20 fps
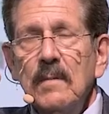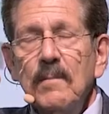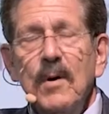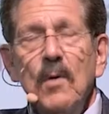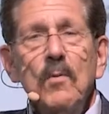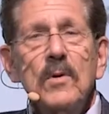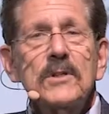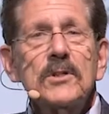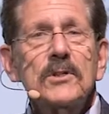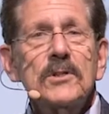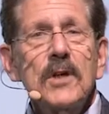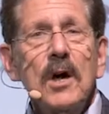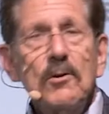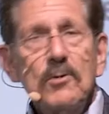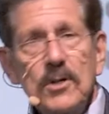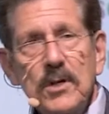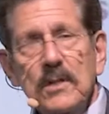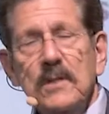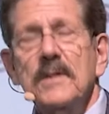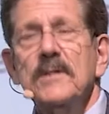But what
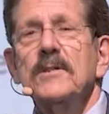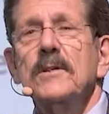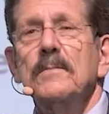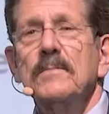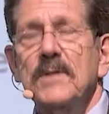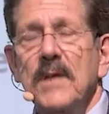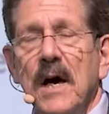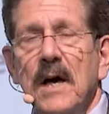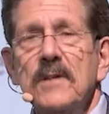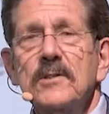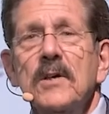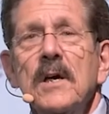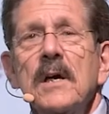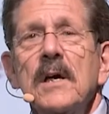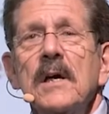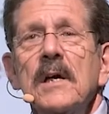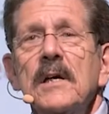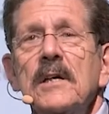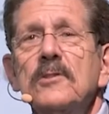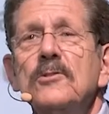socialism does
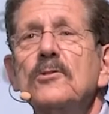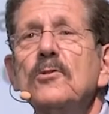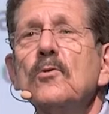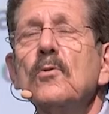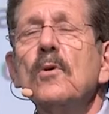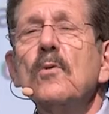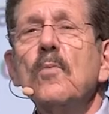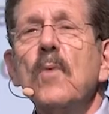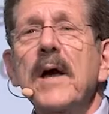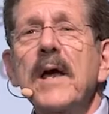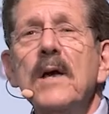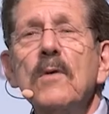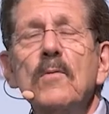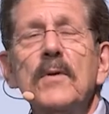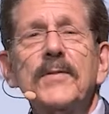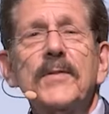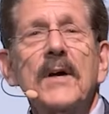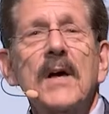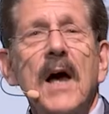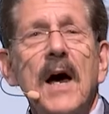is do away
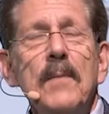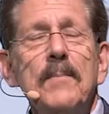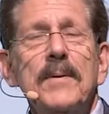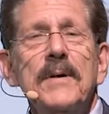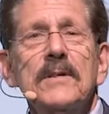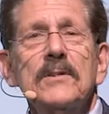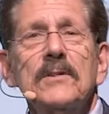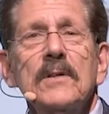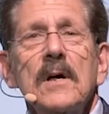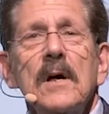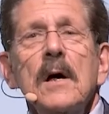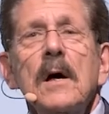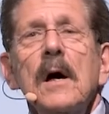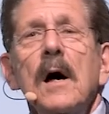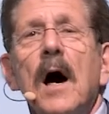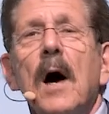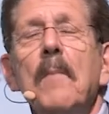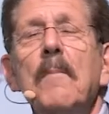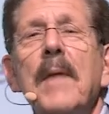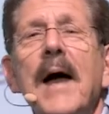with the compass.
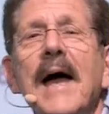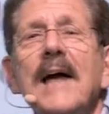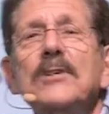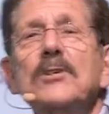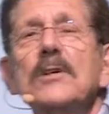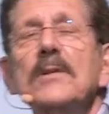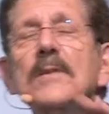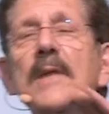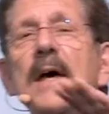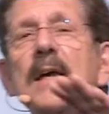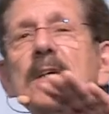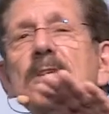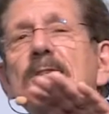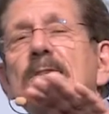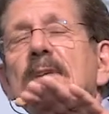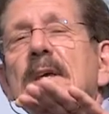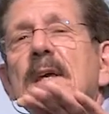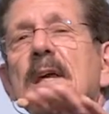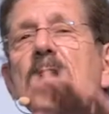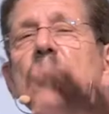Imagine that
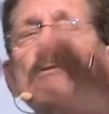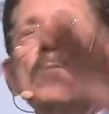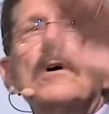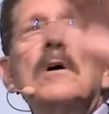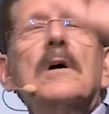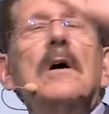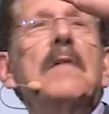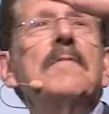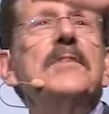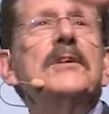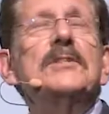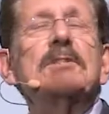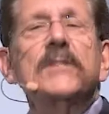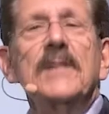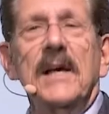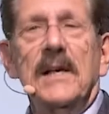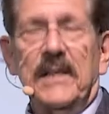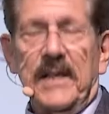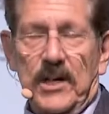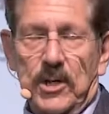it's the era of the
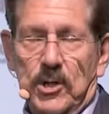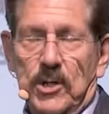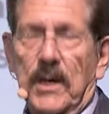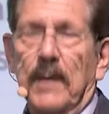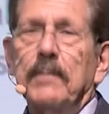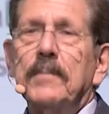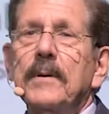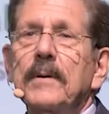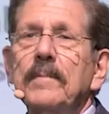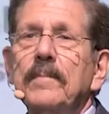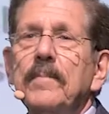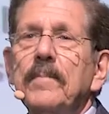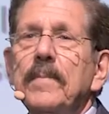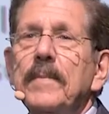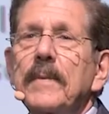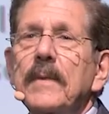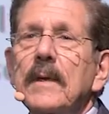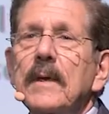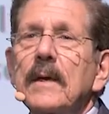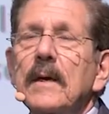sailing ship.
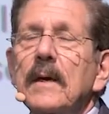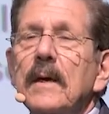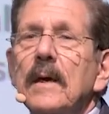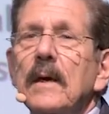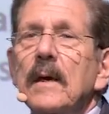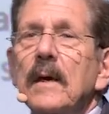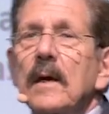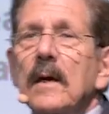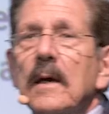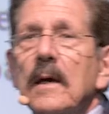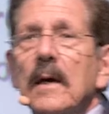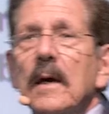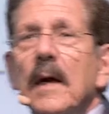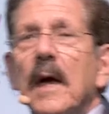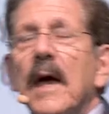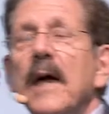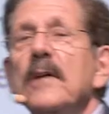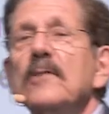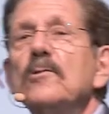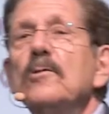
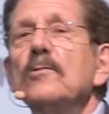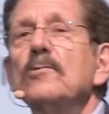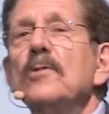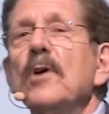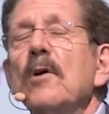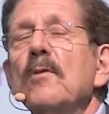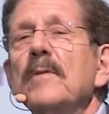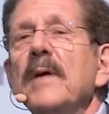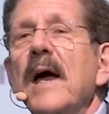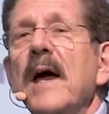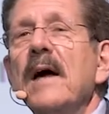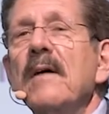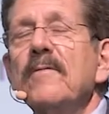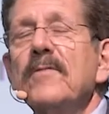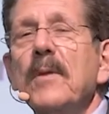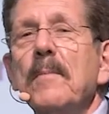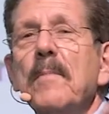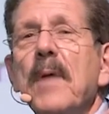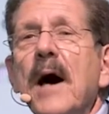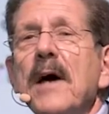And you don't
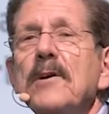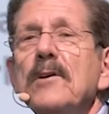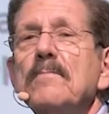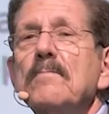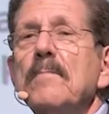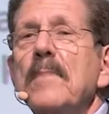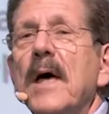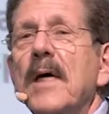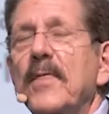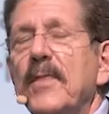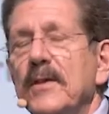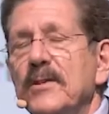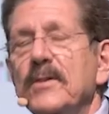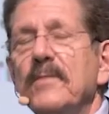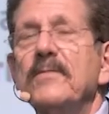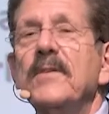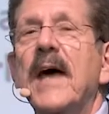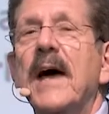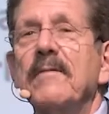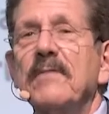have the modern methods
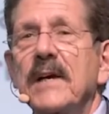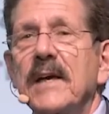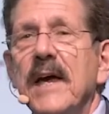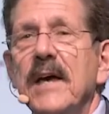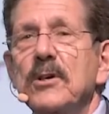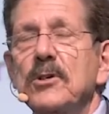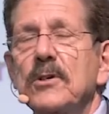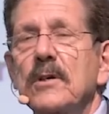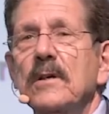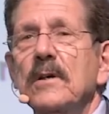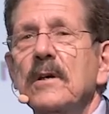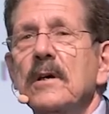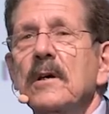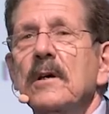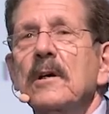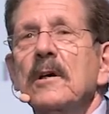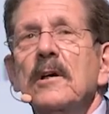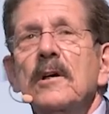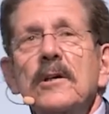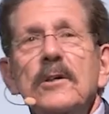of navigation.
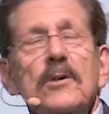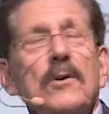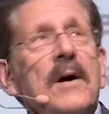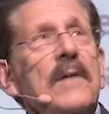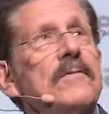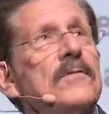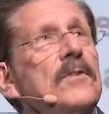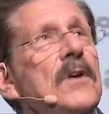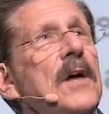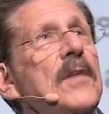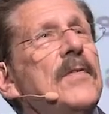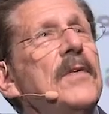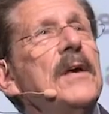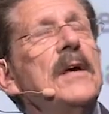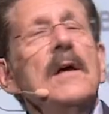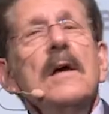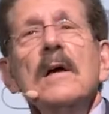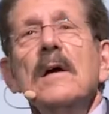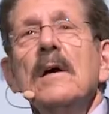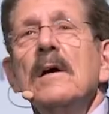You have
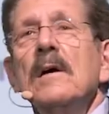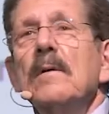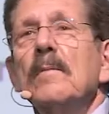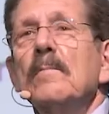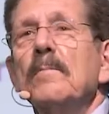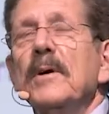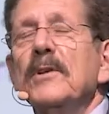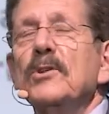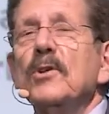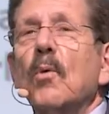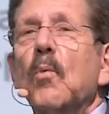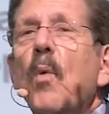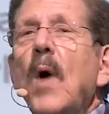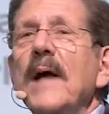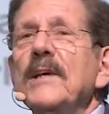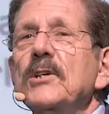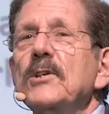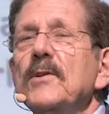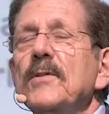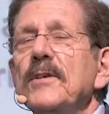nothing but to
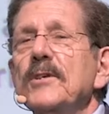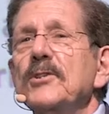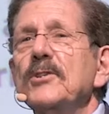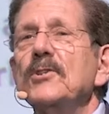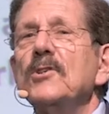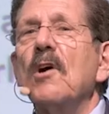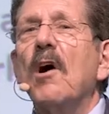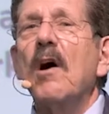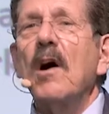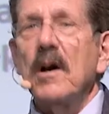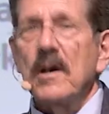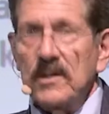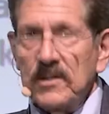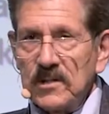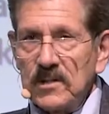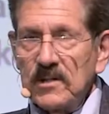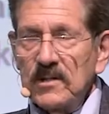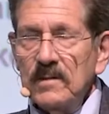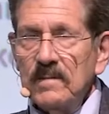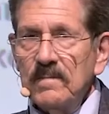watch the
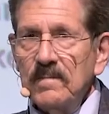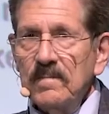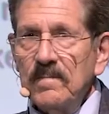stars.